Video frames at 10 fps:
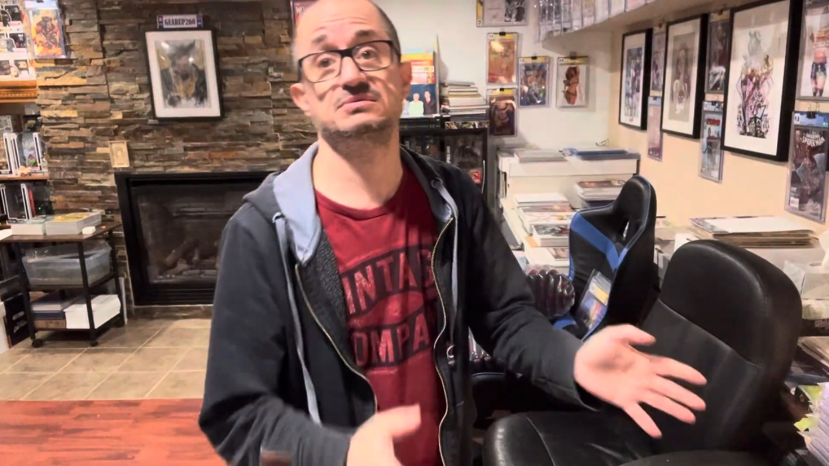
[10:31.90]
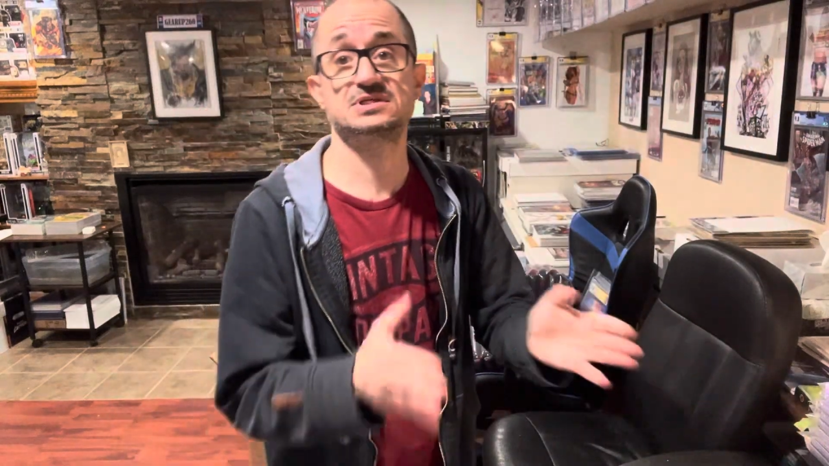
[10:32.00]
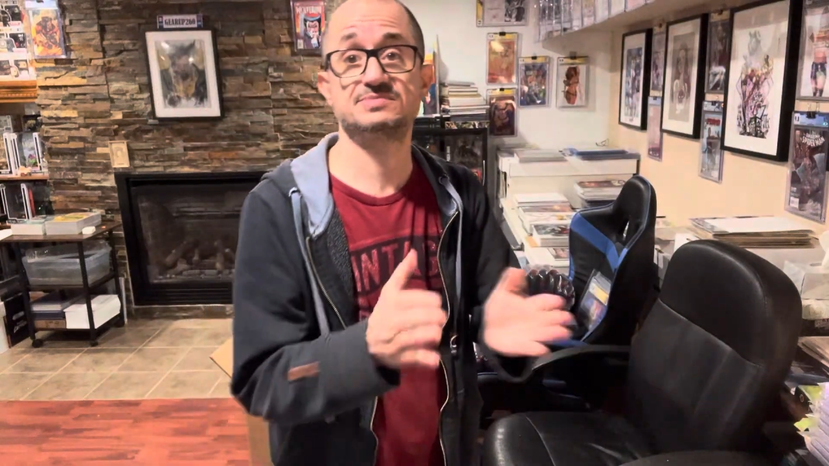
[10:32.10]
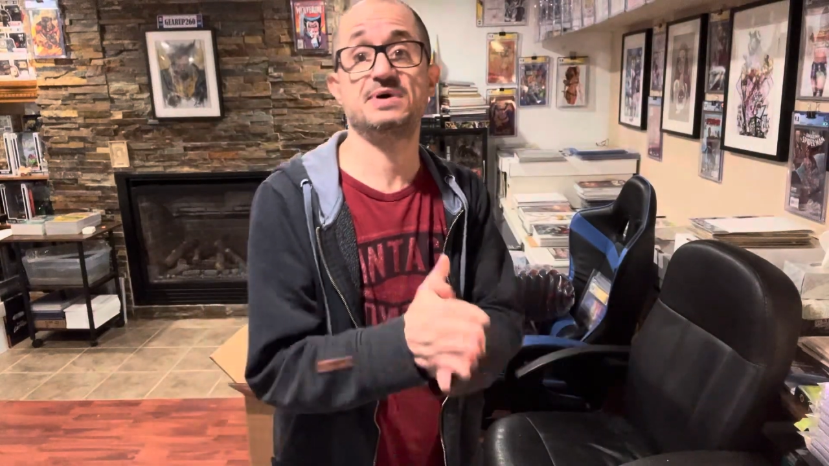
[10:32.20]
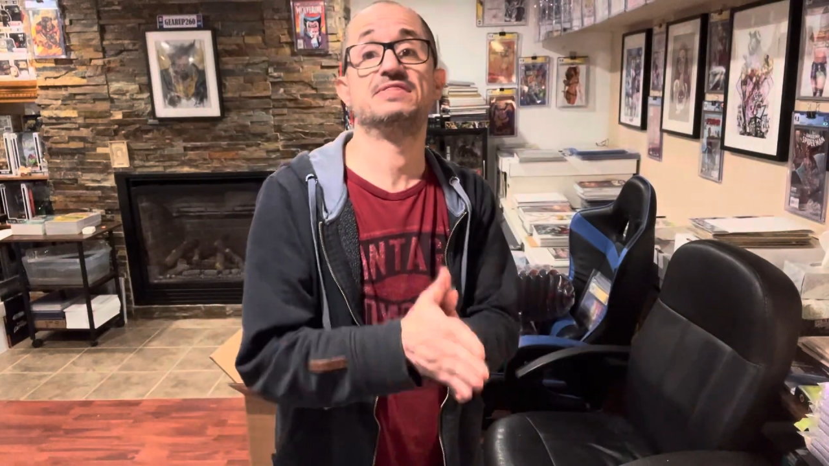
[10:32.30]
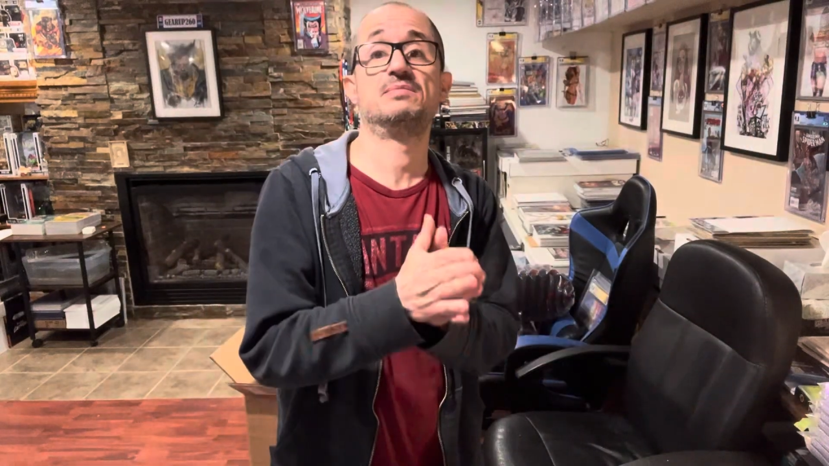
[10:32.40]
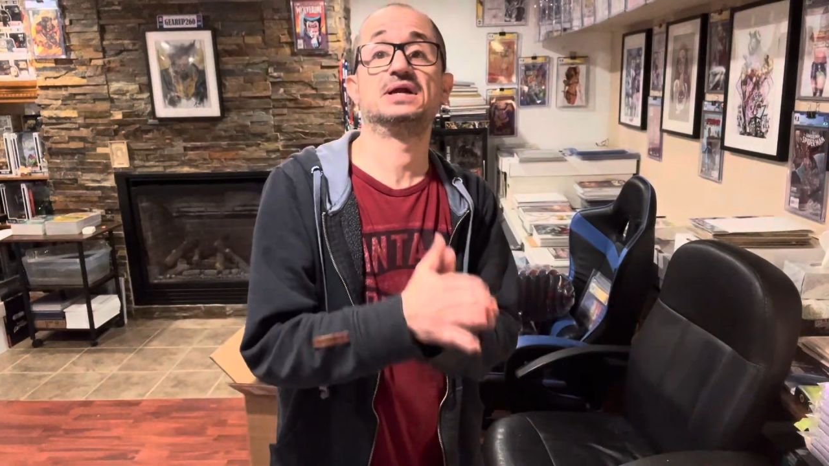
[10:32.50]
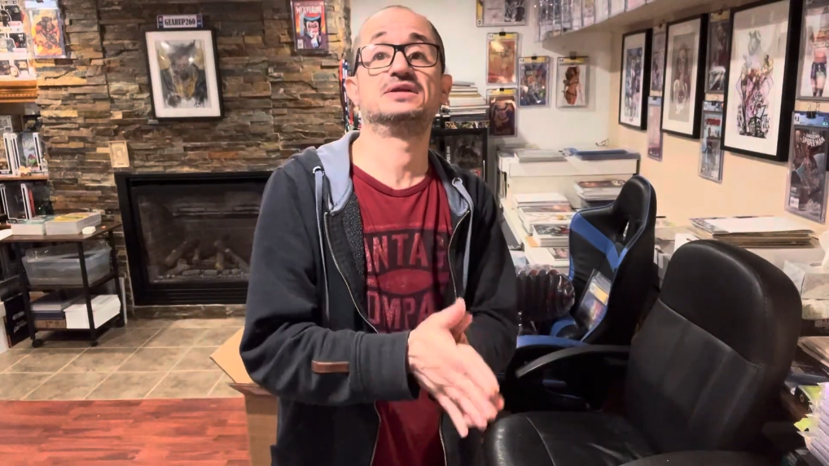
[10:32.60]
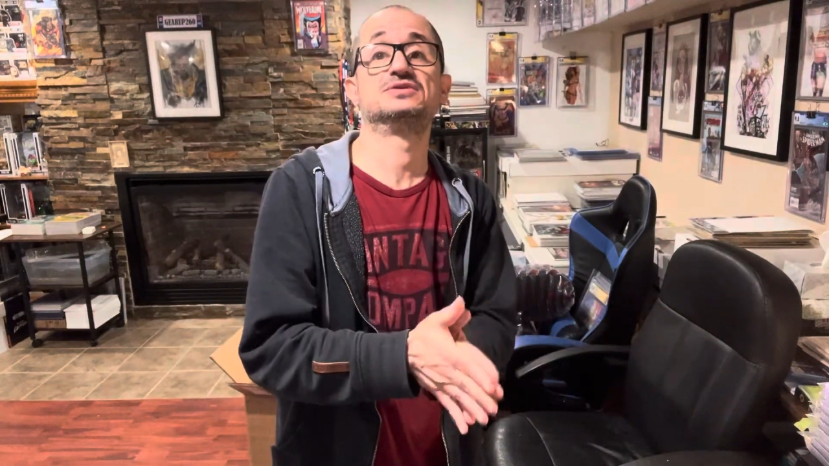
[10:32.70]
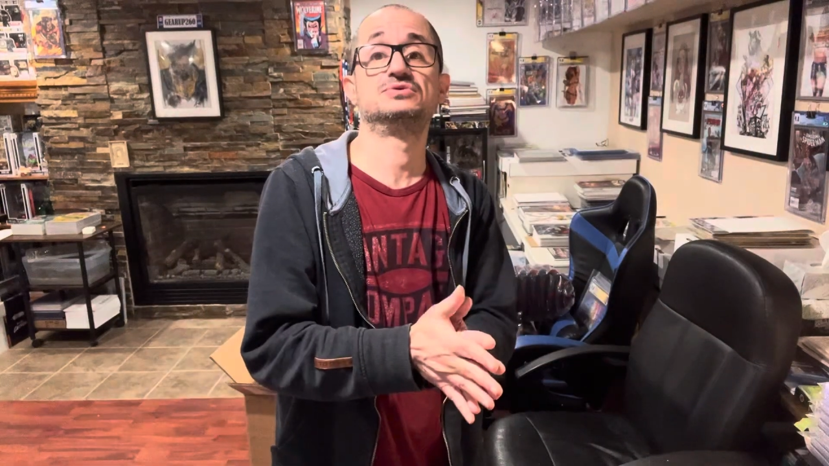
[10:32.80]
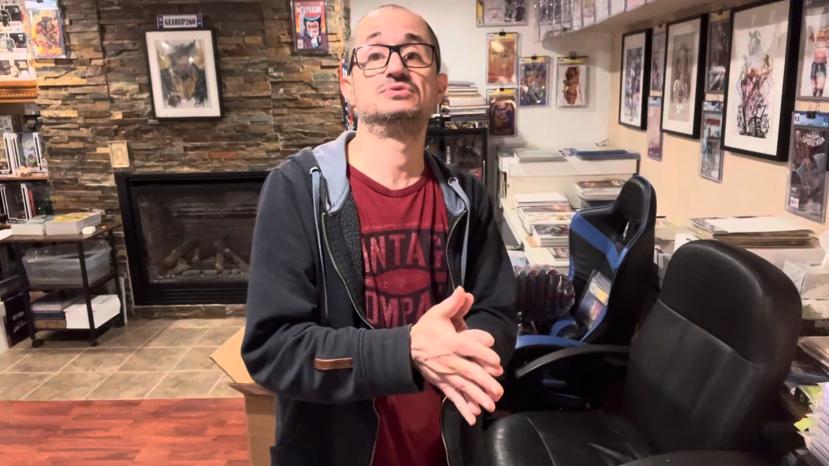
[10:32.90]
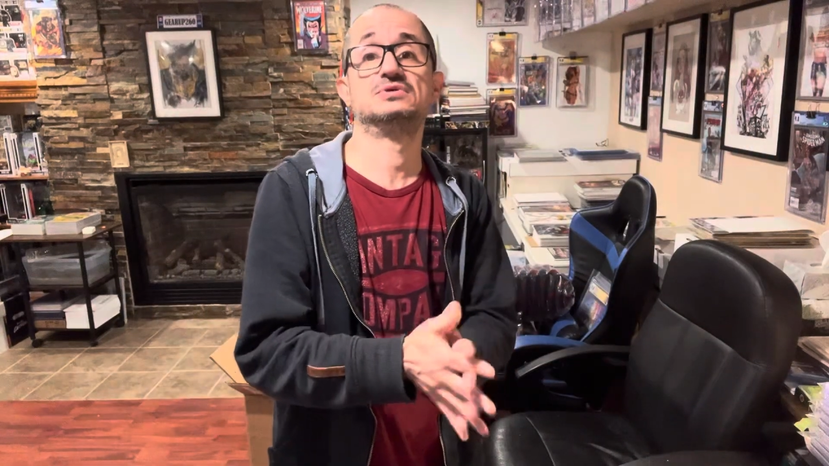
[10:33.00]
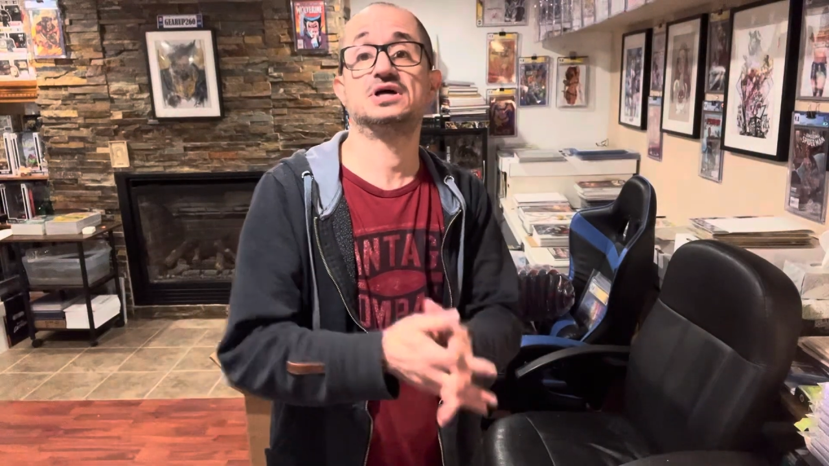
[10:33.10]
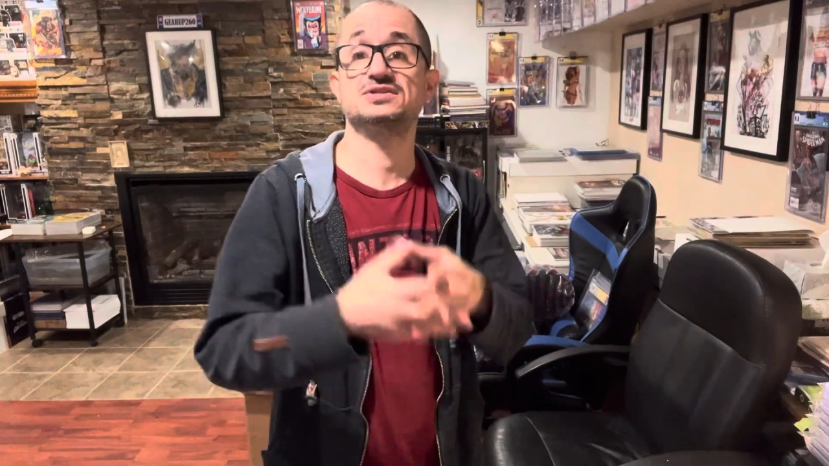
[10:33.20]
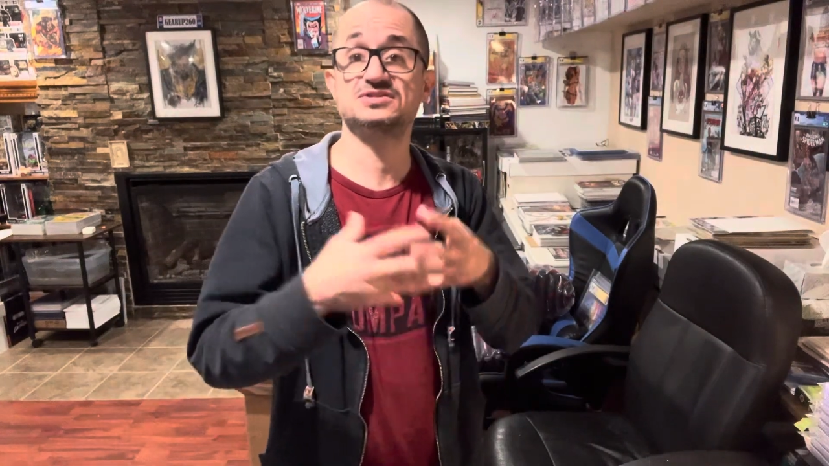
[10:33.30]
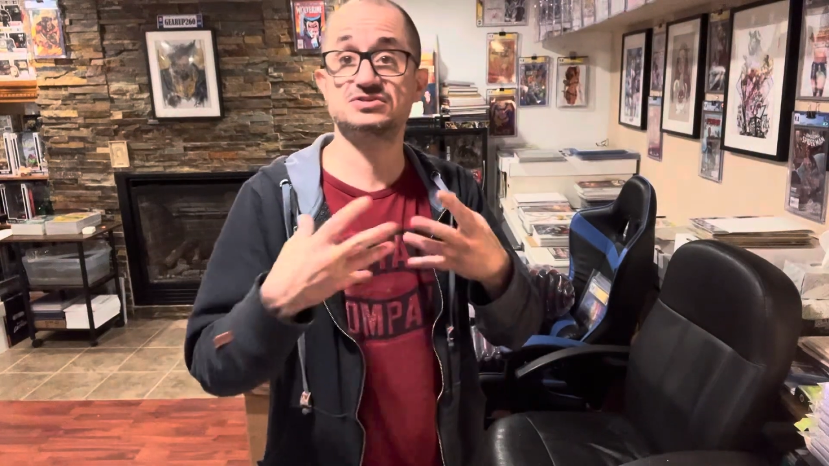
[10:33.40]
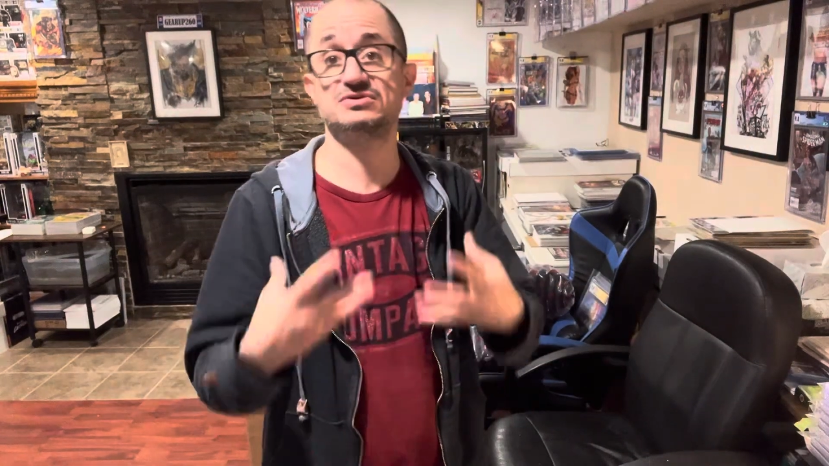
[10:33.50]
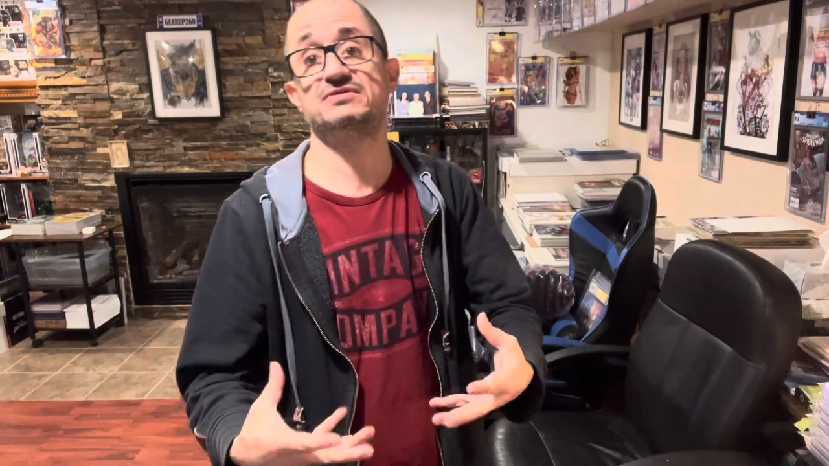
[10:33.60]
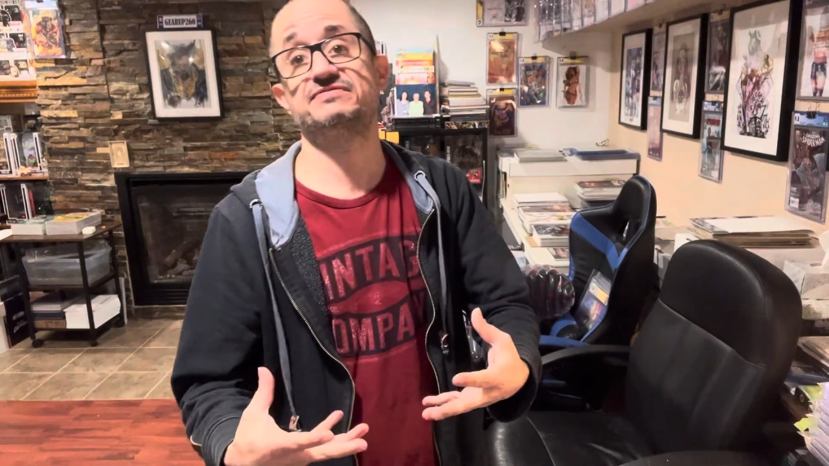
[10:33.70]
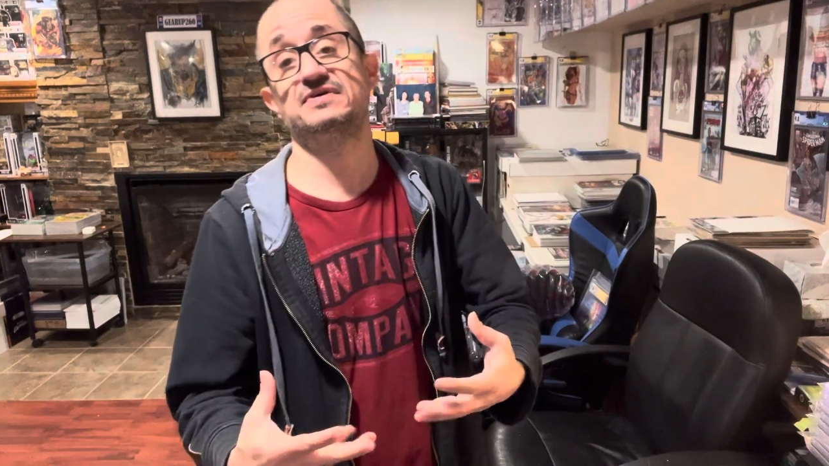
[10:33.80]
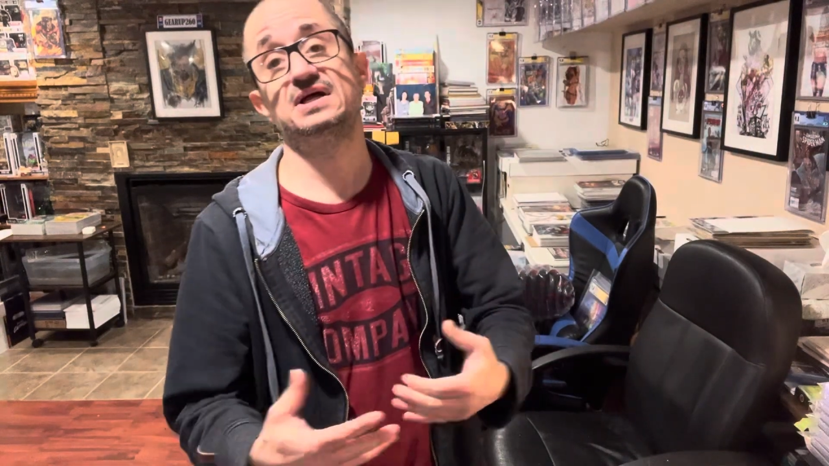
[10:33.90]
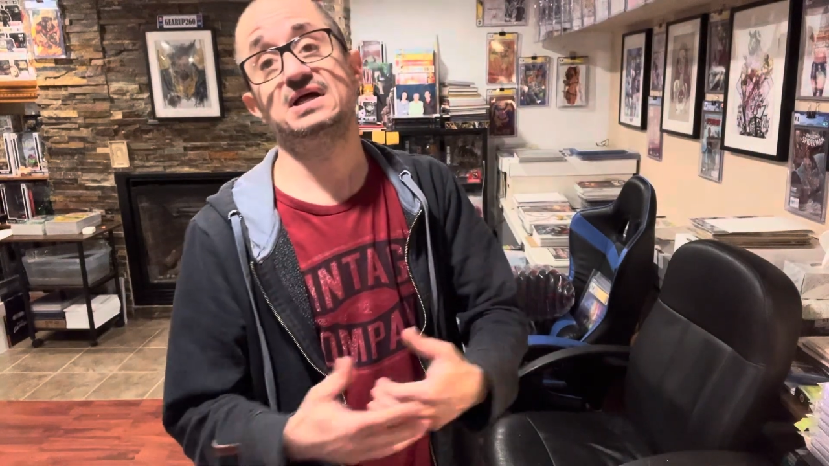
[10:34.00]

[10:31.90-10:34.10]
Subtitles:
spend the money to conserve